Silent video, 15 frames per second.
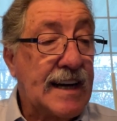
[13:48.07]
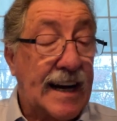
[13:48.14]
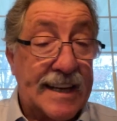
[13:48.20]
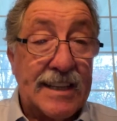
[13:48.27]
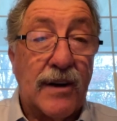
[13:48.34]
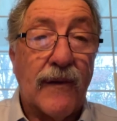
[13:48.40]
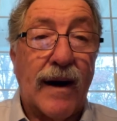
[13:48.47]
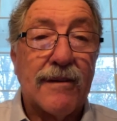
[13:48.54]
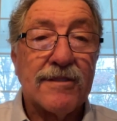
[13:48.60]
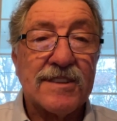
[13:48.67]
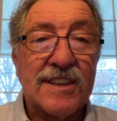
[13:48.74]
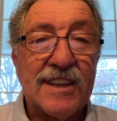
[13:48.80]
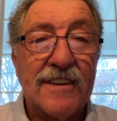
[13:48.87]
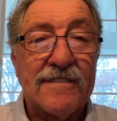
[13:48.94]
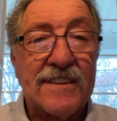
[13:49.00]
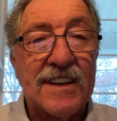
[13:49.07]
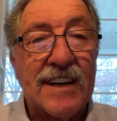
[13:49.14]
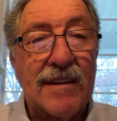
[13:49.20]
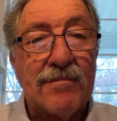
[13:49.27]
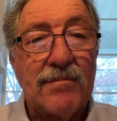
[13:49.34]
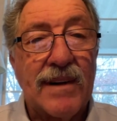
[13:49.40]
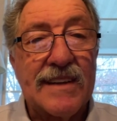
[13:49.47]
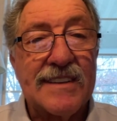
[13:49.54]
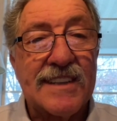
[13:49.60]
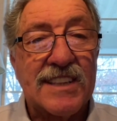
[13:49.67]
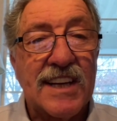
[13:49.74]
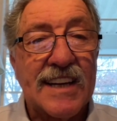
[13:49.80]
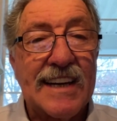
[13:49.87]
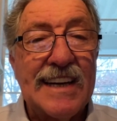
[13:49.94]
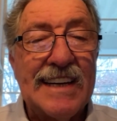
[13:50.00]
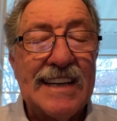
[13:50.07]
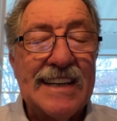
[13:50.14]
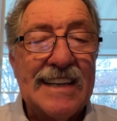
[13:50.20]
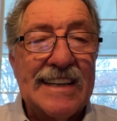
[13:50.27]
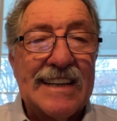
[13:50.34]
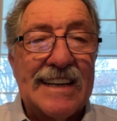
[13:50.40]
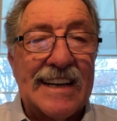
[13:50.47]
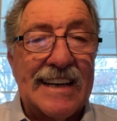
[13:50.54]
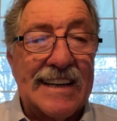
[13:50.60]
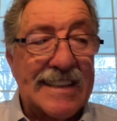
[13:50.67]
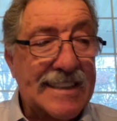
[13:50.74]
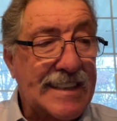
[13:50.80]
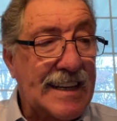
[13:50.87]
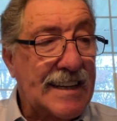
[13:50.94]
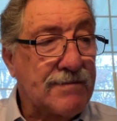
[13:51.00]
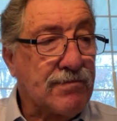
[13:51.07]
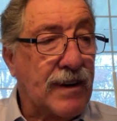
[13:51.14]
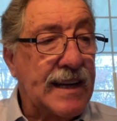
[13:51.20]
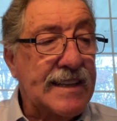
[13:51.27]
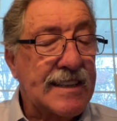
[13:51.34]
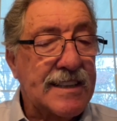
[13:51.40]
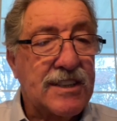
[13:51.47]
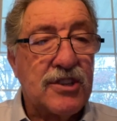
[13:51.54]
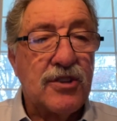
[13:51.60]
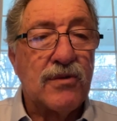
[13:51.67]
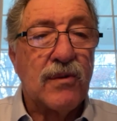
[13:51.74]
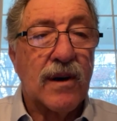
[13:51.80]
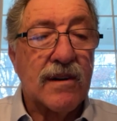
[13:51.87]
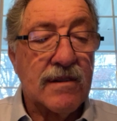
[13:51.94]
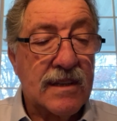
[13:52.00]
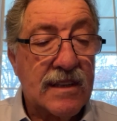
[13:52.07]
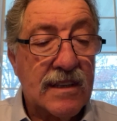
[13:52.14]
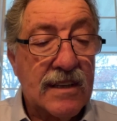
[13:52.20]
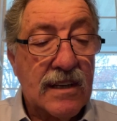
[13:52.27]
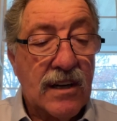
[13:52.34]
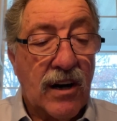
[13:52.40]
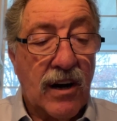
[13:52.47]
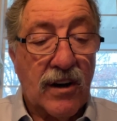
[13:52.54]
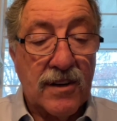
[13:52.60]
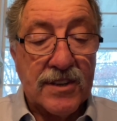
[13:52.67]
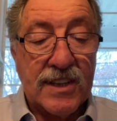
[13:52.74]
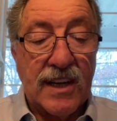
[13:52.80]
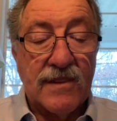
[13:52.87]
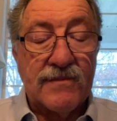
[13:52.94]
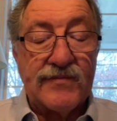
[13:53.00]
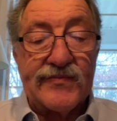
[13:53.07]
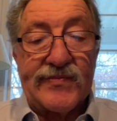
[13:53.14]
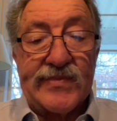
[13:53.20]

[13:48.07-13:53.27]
I know I was lifted up by the singing, and I pray that you were also.